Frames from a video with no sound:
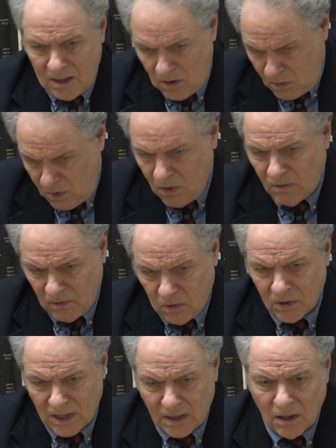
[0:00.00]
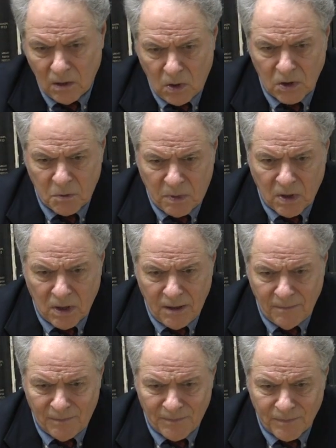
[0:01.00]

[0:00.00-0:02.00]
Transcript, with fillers: and we of course had the launch party,